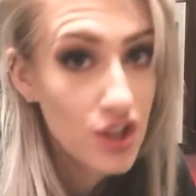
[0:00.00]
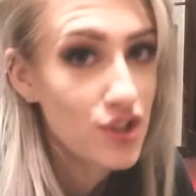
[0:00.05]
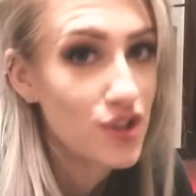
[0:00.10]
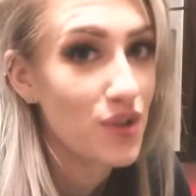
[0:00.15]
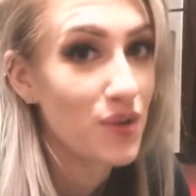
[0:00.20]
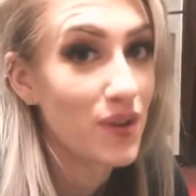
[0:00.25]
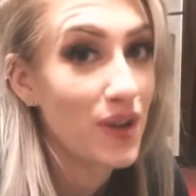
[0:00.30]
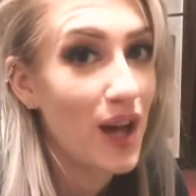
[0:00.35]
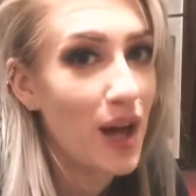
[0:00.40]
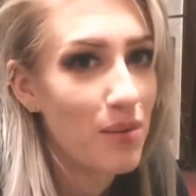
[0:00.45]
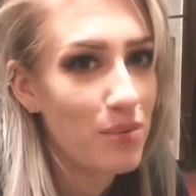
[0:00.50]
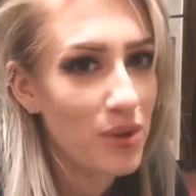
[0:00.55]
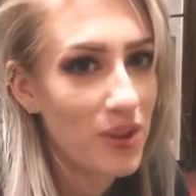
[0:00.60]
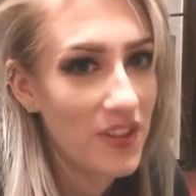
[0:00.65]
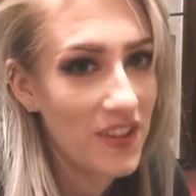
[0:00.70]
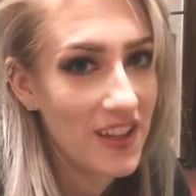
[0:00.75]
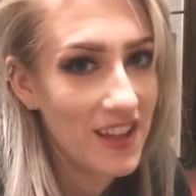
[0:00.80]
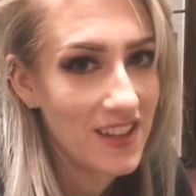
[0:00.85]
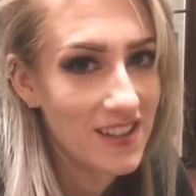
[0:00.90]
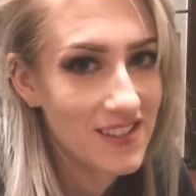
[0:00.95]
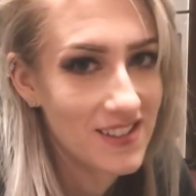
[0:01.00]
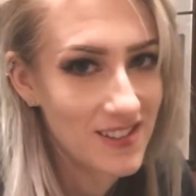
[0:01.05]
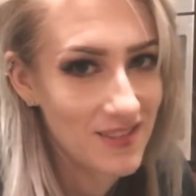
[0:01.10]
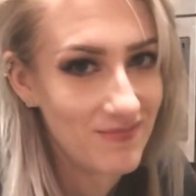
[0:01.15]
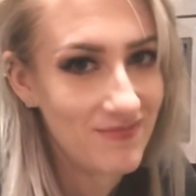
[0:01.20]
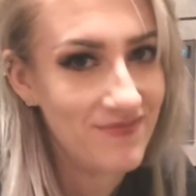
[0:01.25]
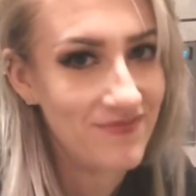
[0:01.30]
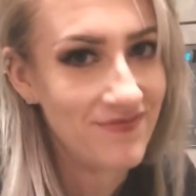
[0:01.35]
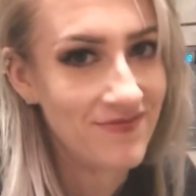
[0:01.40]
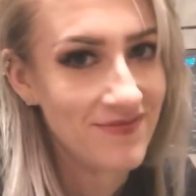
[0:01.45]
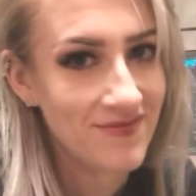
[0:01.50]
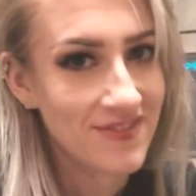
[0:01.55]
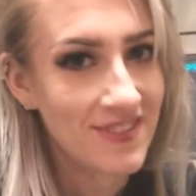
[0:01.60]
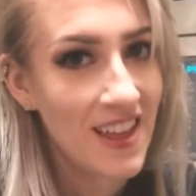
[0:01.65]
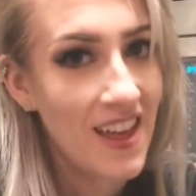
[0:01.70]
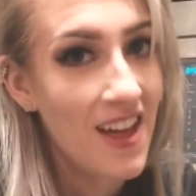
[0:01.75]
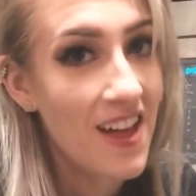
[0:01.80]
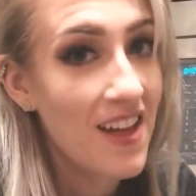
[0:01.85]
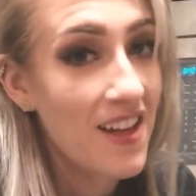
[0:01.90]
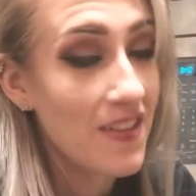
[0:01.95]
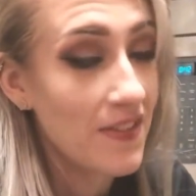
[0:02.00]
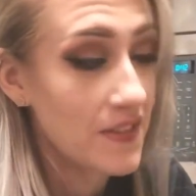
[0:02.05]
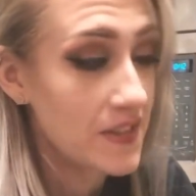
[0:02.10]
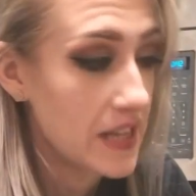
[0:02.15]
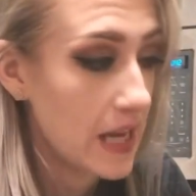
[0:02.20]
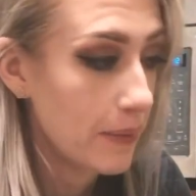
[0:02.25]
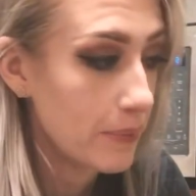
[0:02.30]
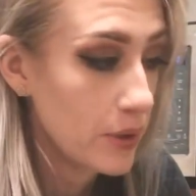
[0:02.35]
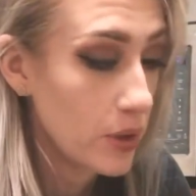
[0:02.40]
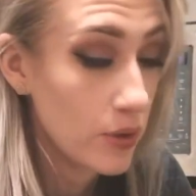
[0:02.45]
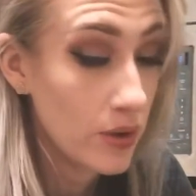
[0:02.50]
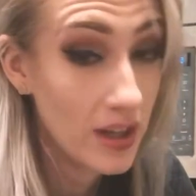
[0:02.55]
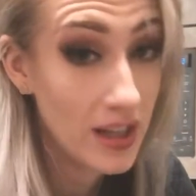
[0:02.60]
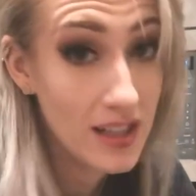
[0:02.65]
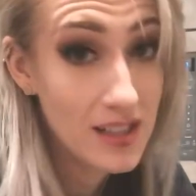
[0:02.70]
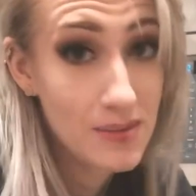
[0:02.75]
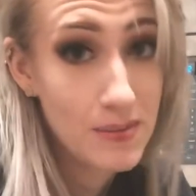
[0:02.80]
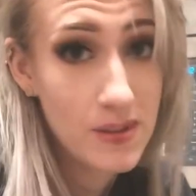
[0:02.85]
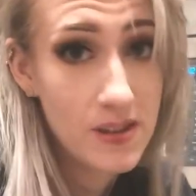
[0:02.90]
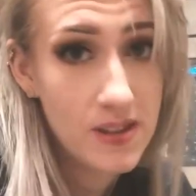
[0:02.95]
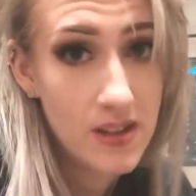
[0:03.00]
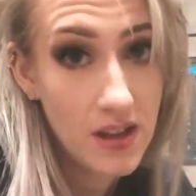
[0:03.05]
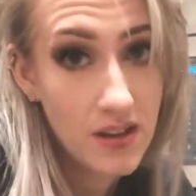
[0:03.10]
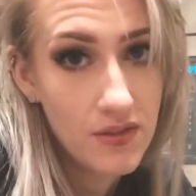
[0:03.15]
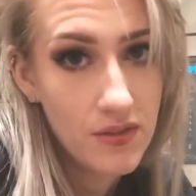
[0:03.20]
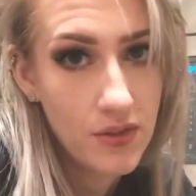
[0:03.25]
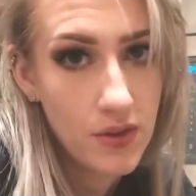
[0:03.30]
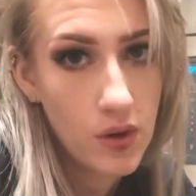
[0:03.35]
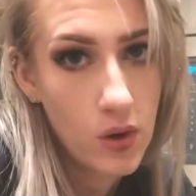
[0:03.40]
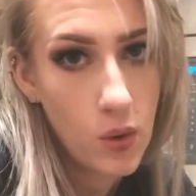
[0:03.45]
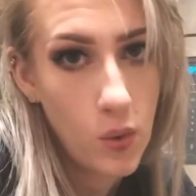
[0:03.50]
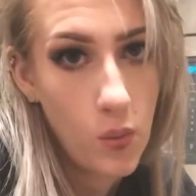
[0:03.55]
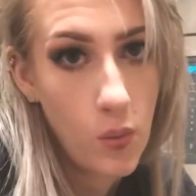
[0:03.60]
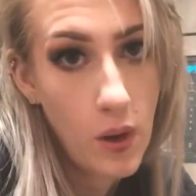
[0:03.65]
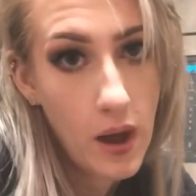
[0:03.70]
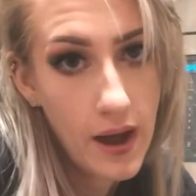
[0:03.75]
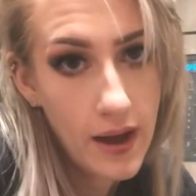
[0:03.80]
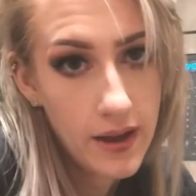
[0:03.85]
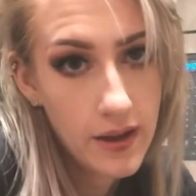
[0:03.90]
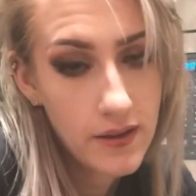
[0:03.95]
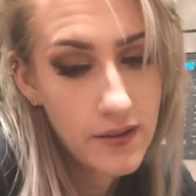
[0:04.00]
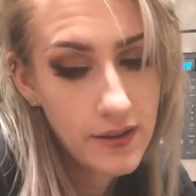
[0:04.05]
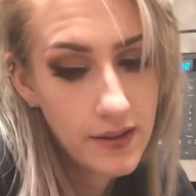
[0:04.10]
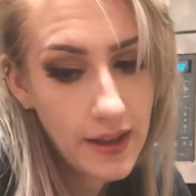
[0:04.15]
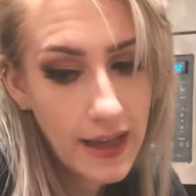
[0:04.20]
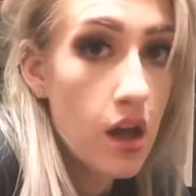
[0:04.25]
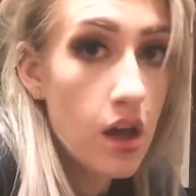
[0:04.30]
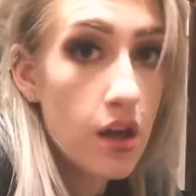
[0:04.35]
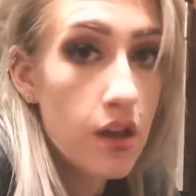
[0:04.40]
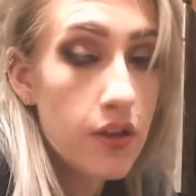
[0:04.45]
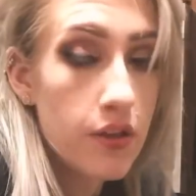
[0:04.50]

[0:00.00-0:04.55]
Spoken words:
So a couple things. The tapioca has been done for a while.